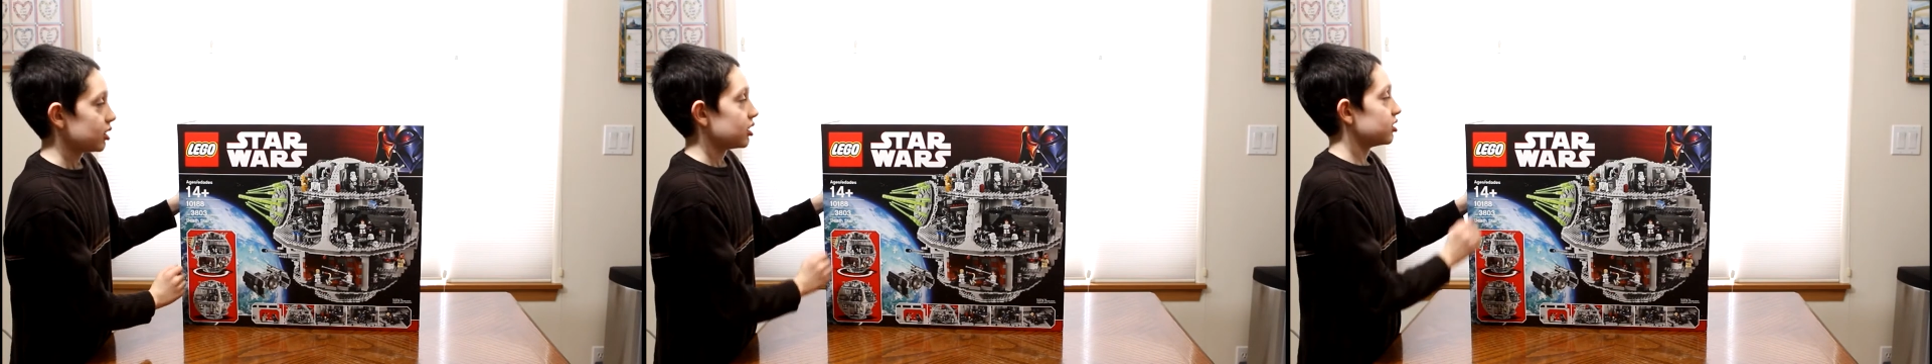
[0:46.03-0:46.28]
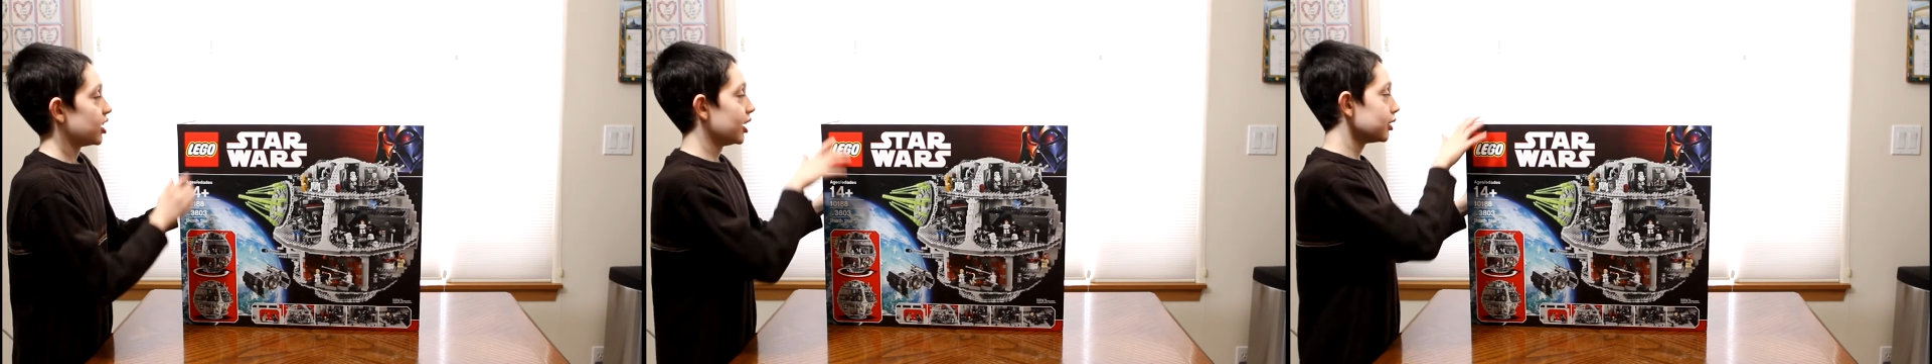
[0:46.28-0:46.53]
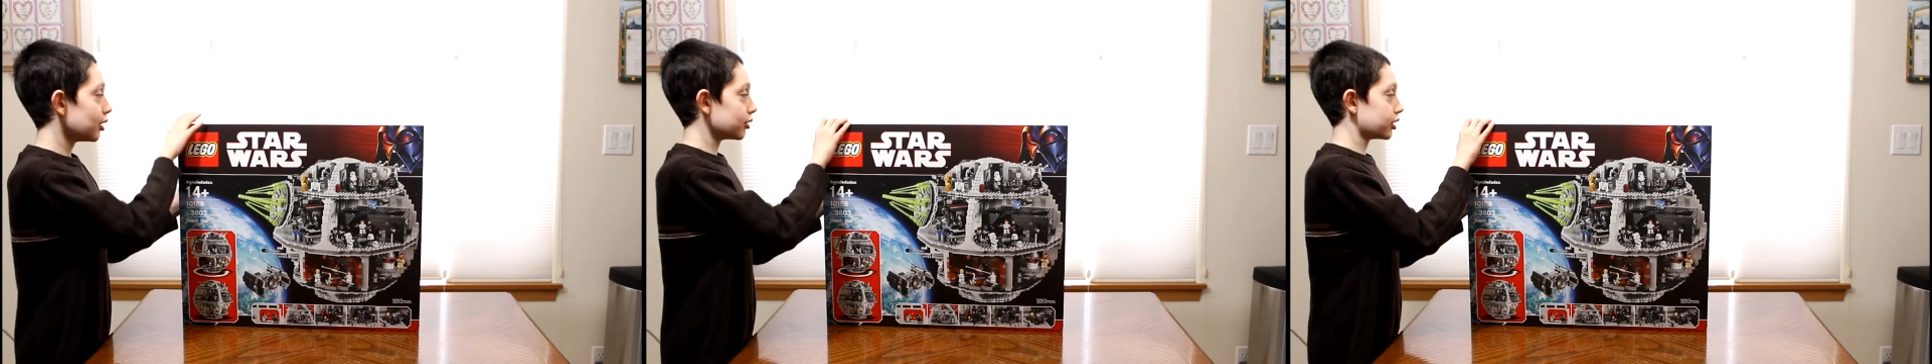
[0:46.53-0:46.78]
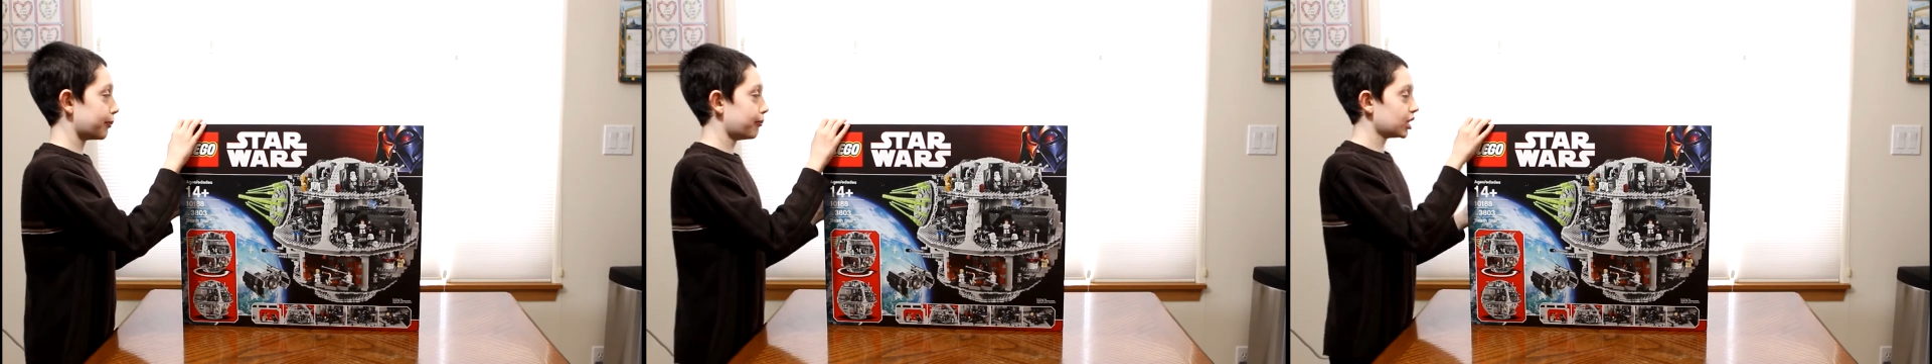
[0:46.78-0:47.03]
And then
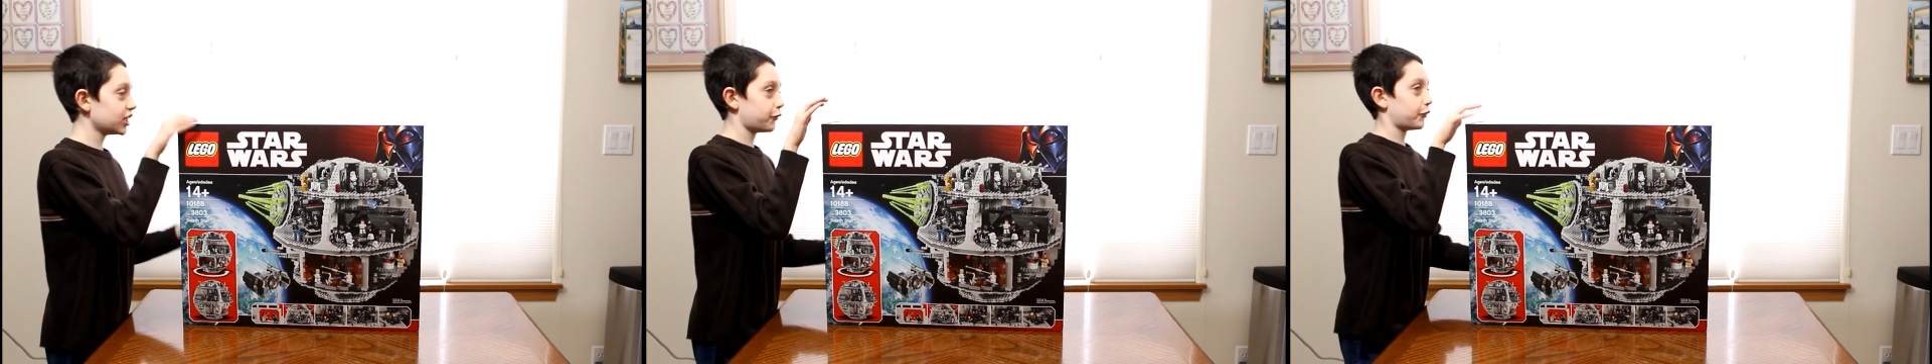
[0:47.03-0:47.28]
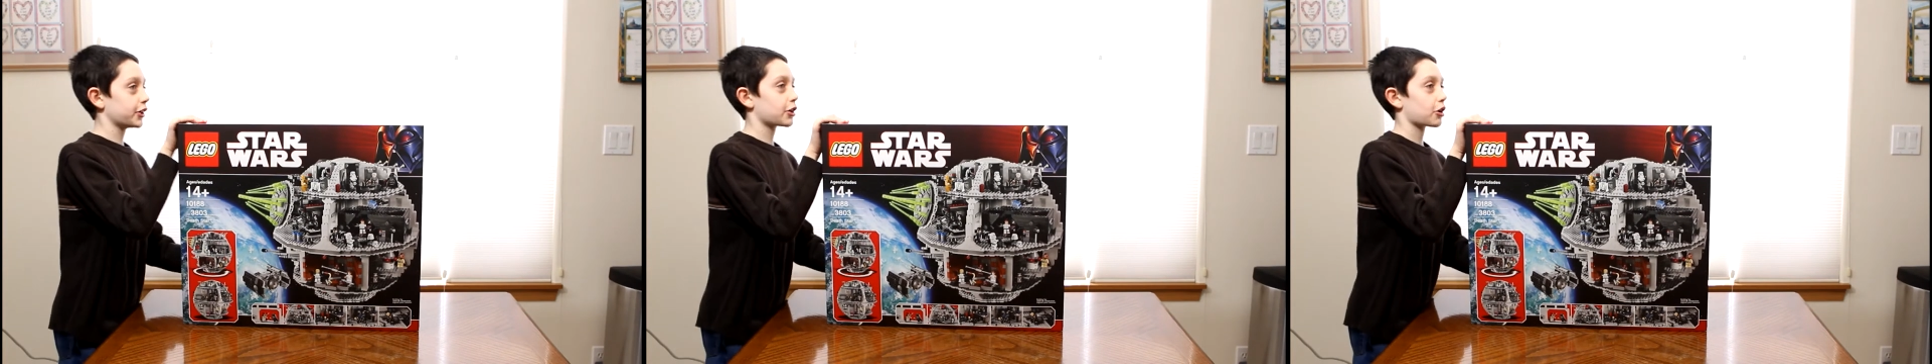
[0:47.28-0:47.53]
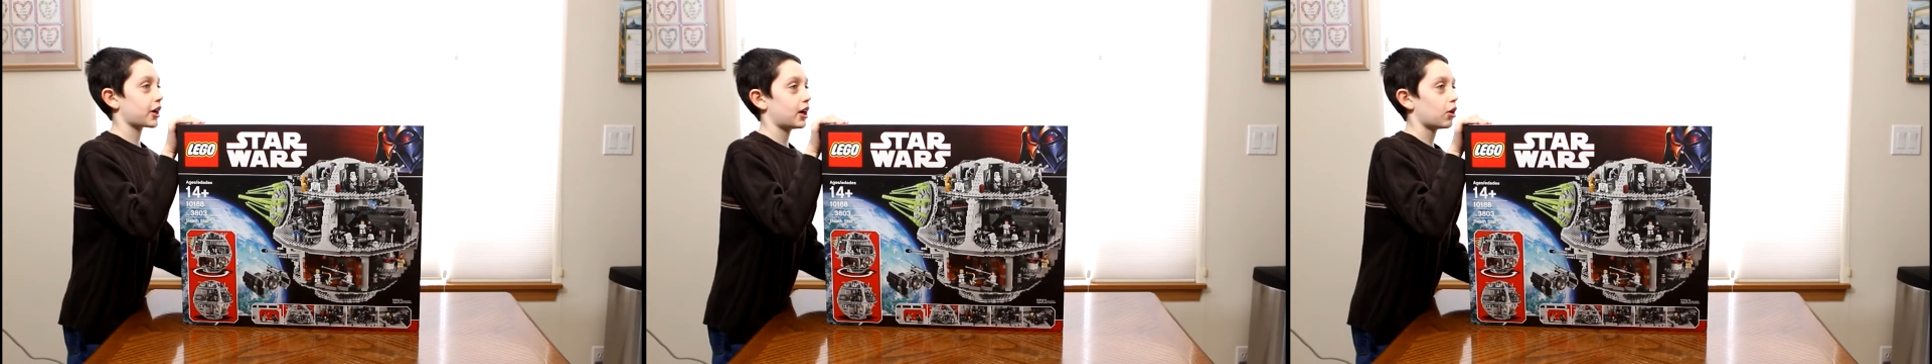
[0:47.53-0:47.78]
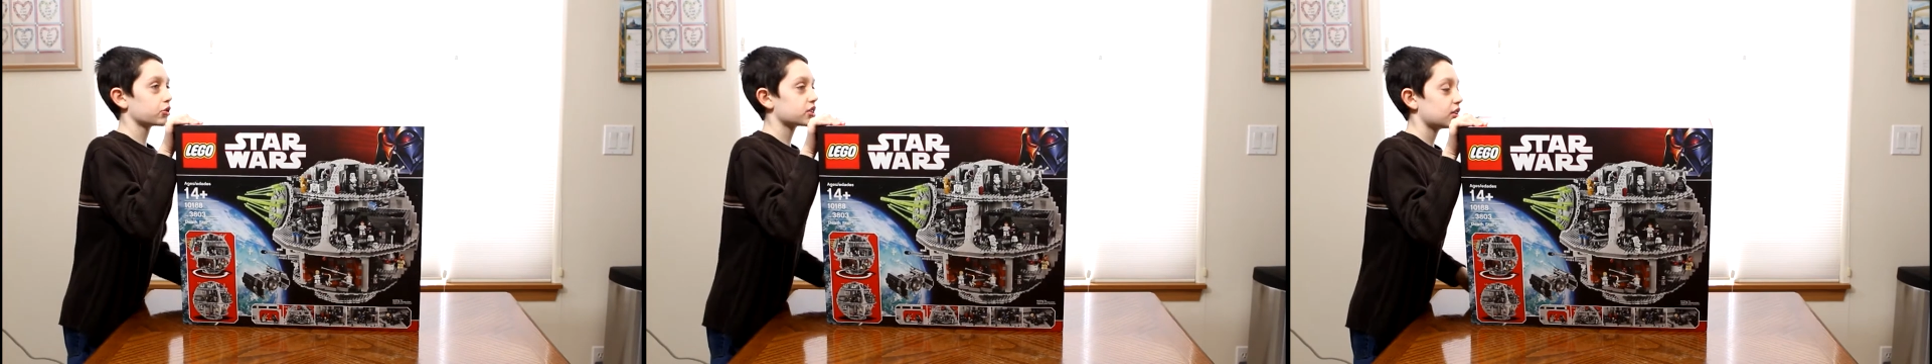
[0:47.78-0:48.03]
the minifigure
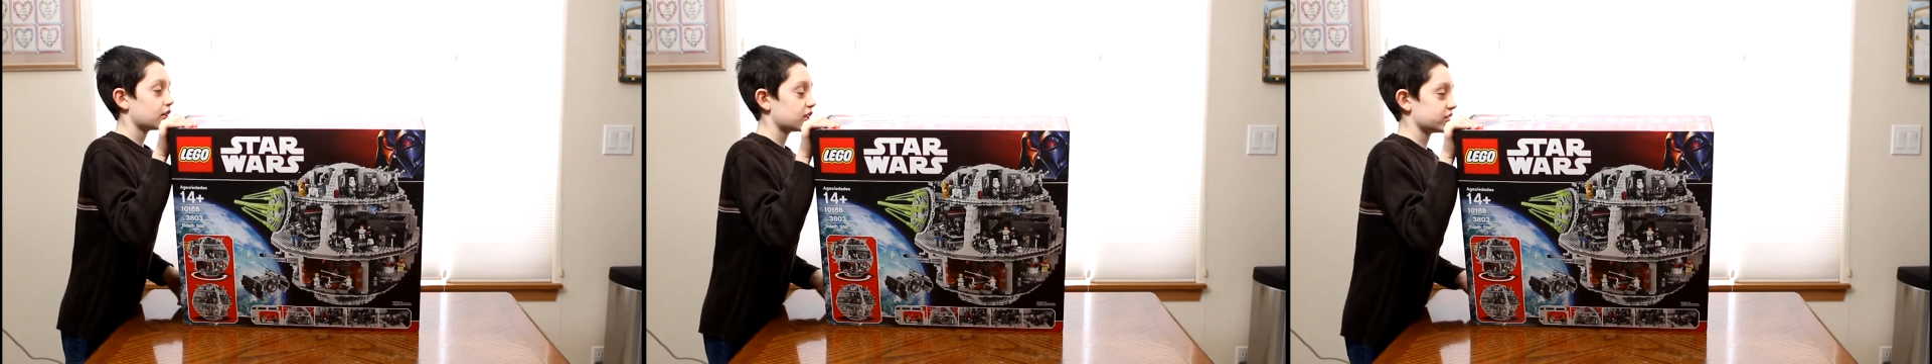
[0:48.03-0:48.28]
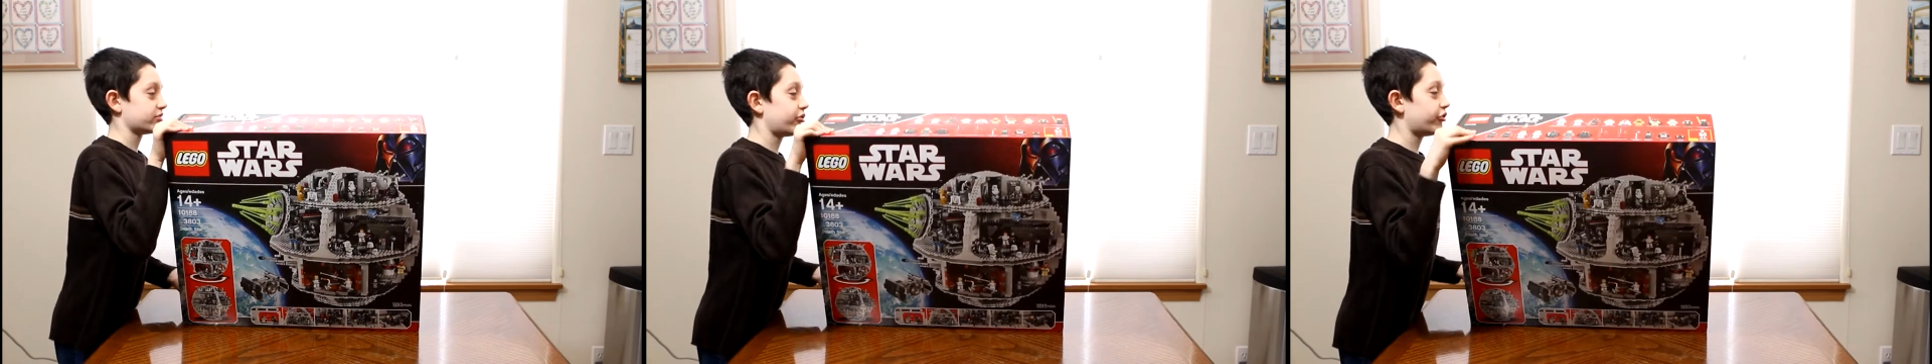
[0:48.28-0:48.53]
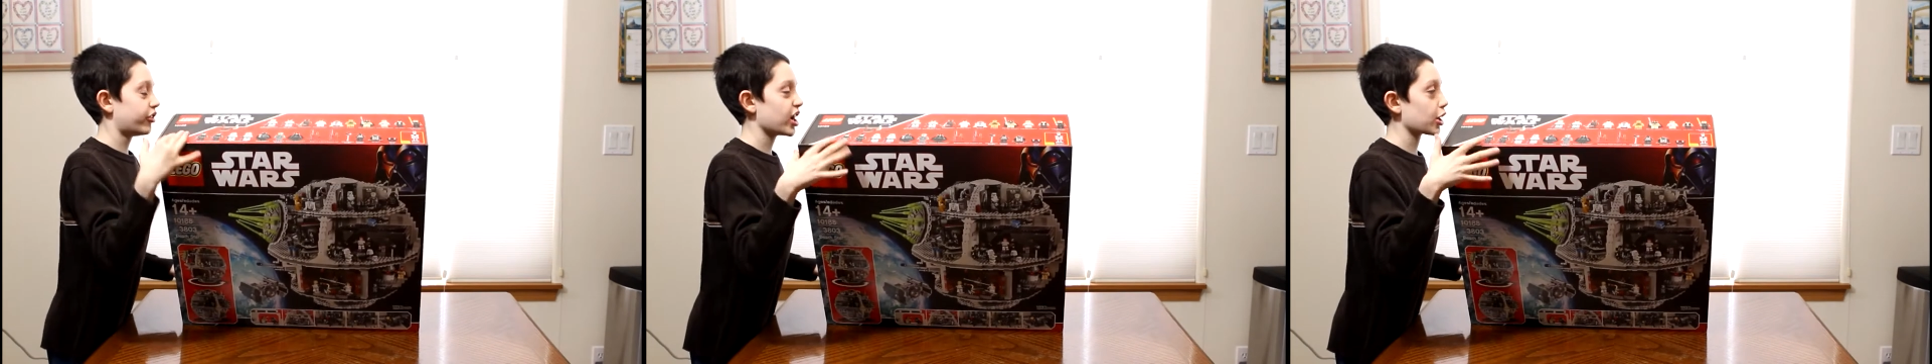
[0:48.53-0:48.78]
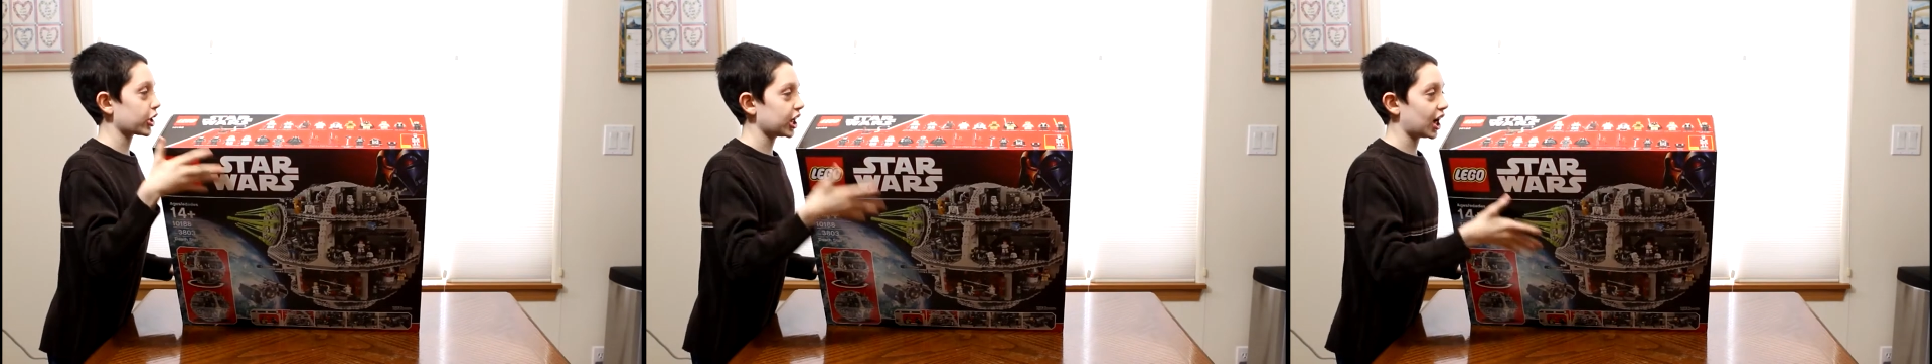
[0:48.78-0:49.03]
count is
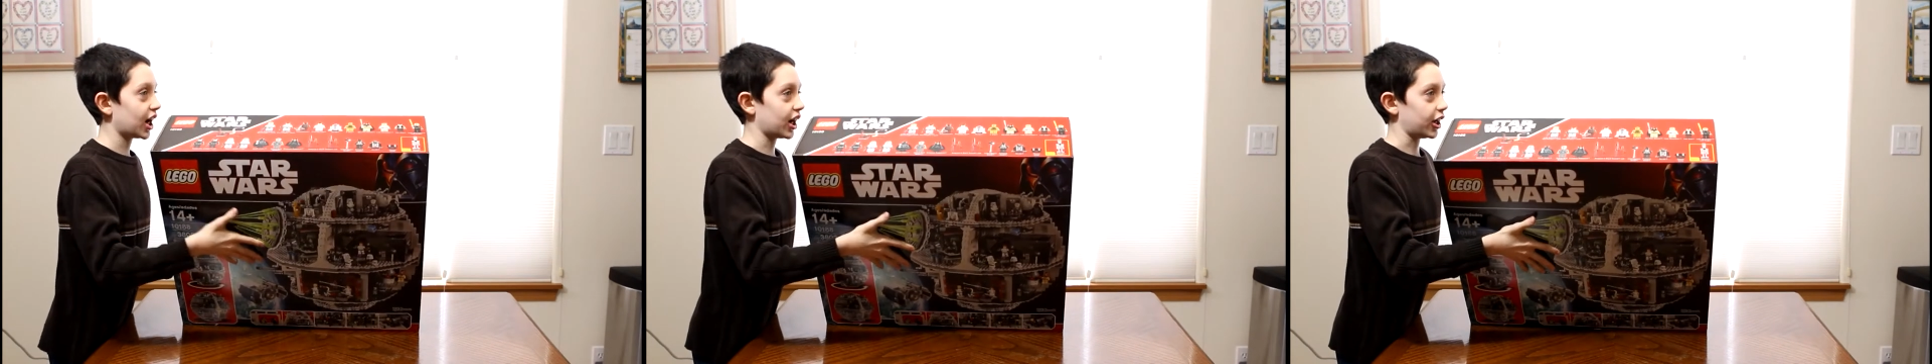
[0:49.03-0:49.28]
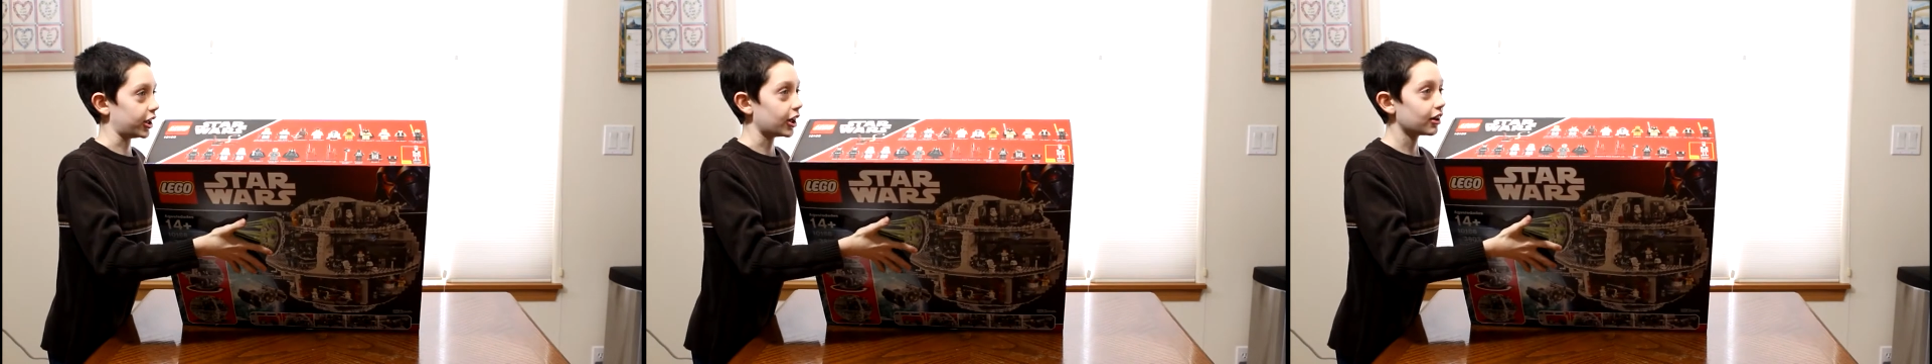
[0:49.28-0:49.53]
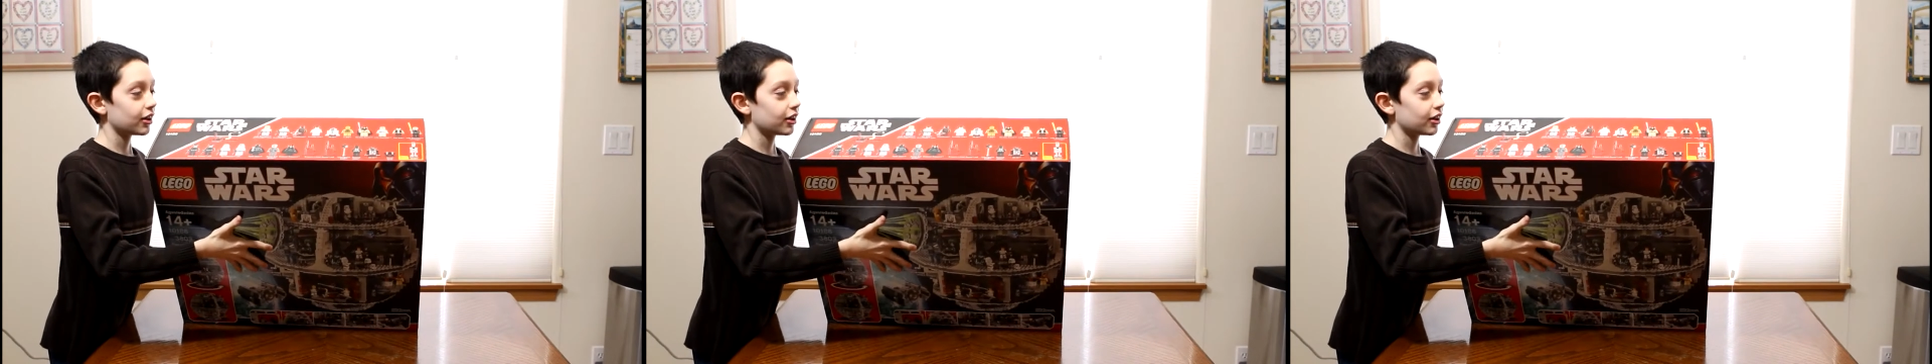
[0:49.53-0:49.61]
very high.